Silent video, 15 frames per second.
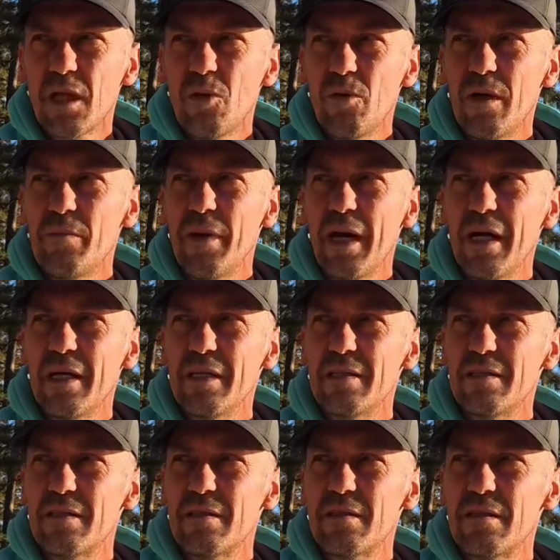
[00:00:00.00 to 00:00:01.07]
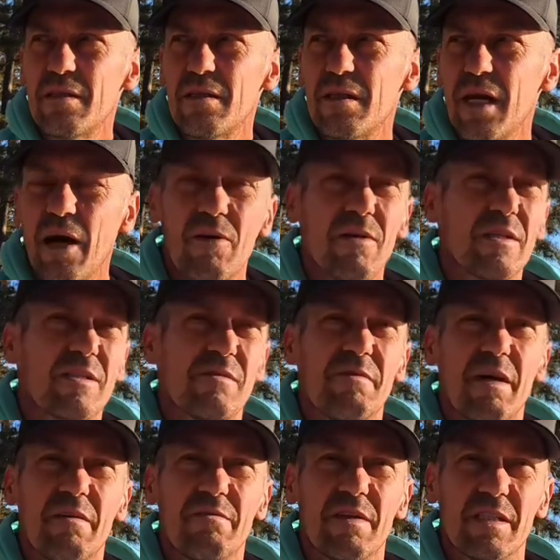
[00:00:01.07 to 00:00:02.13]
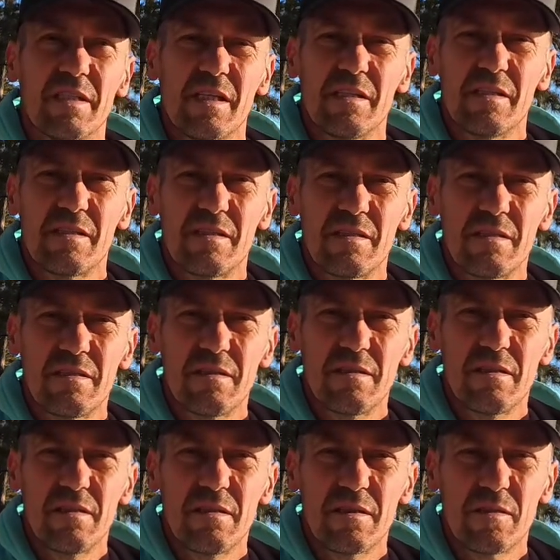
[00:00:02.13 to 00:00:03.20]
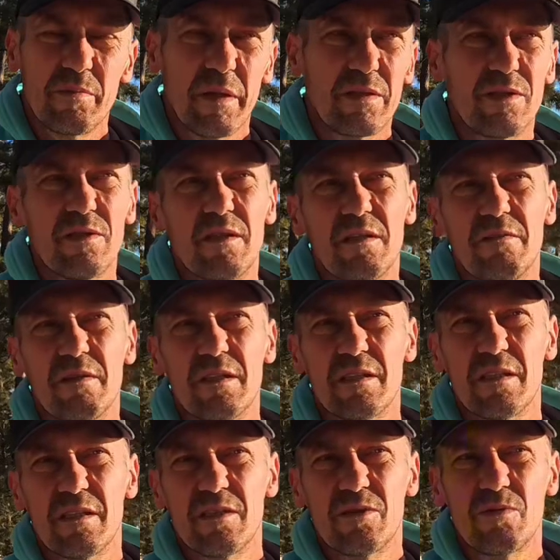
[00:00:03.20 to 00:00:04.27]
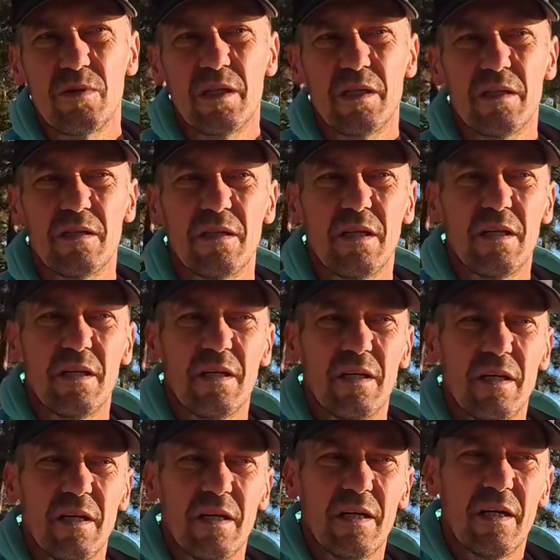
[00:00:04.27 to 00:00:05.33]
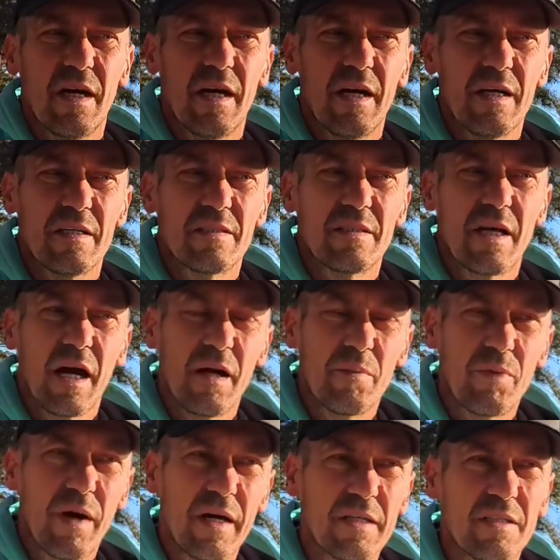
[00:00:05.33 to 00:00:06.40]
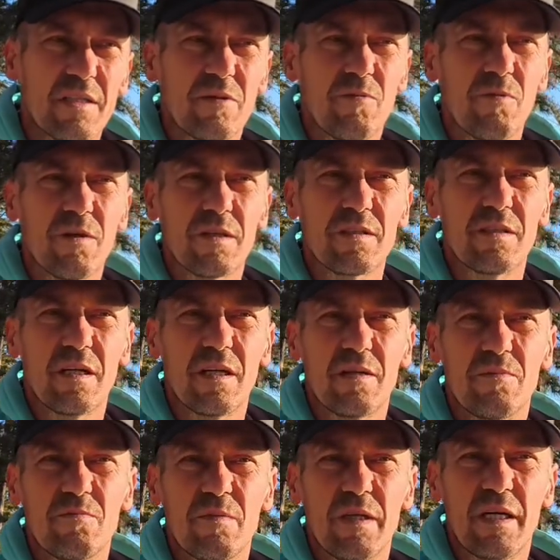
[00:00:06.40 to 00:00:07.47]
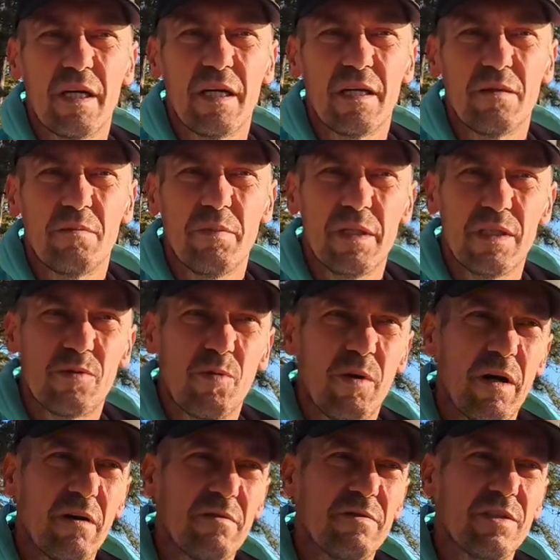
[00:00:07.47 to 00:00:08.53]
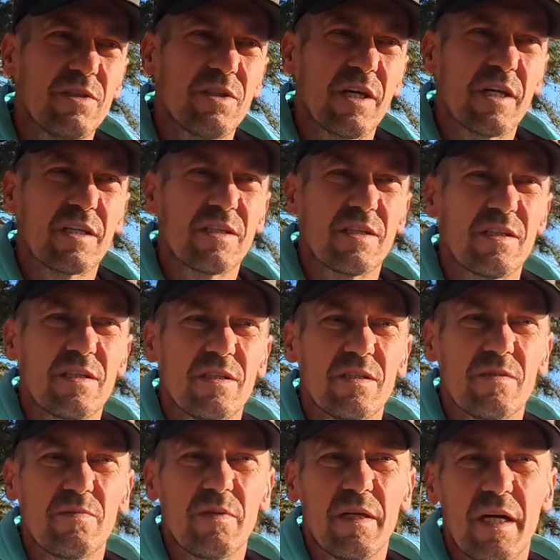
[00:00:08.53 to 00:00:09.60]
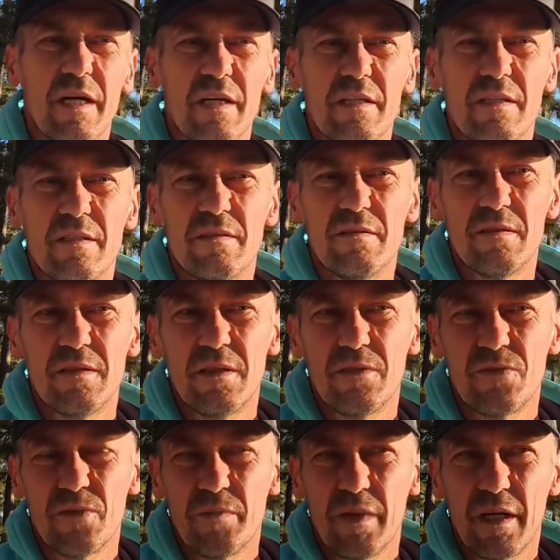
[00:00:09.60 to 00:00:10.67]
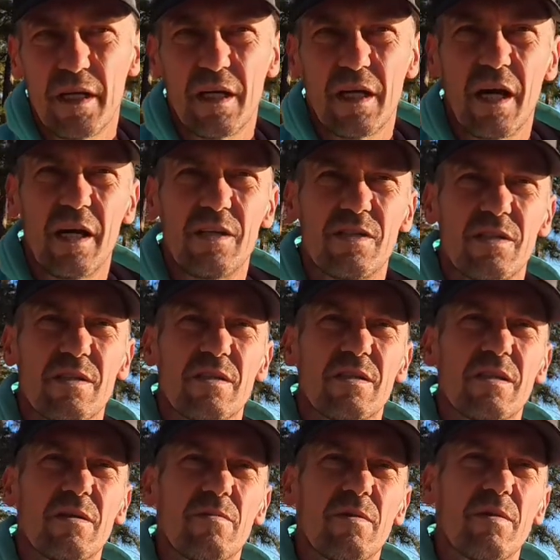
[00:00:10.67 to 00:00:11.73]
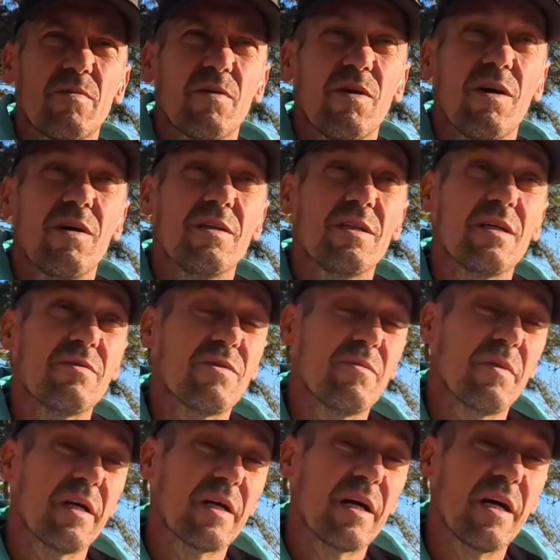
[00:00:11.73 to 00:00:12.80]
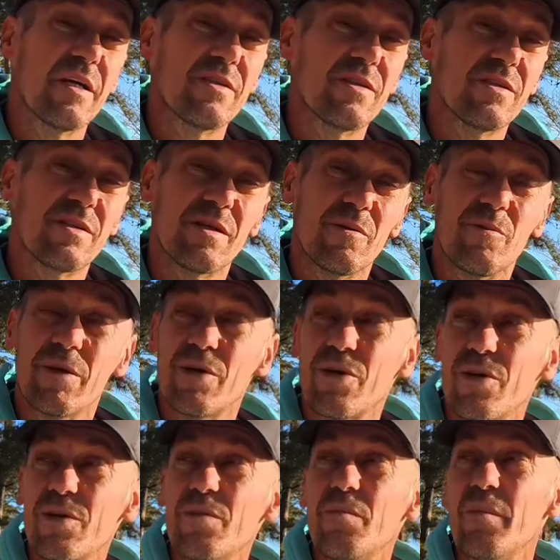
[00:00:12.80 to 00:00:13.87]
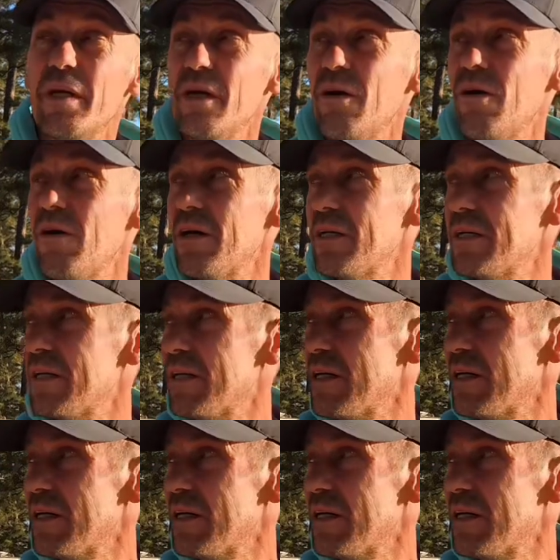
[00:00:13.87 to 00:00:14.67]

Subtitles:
made countless vet visits, specialty visits. We had chiropractic work done. We had B12 injections. We had different medications that we were on, different medications that we couldn't be on.